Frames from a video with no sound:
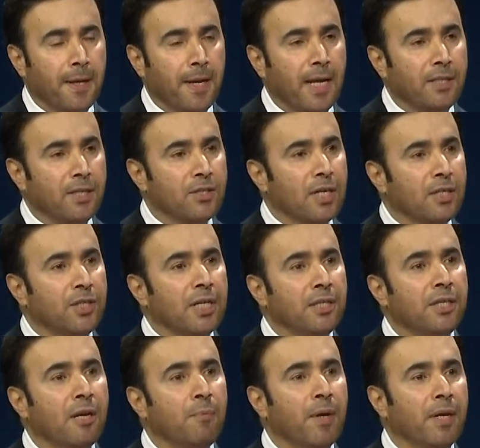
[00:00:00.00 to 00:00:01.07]
Ladies and
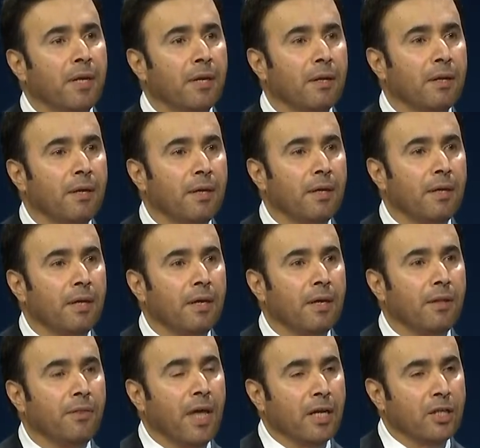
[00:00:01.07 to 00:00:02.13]
gentlemen,
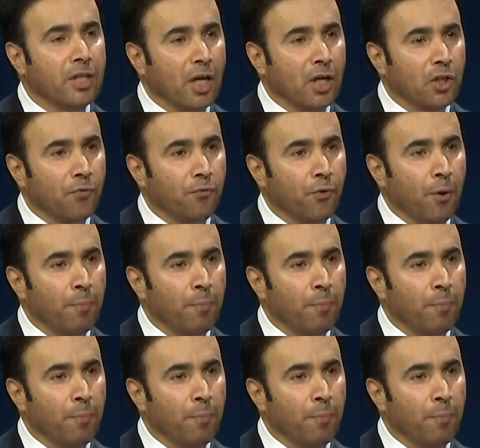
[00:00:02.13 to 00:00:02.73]
the Executive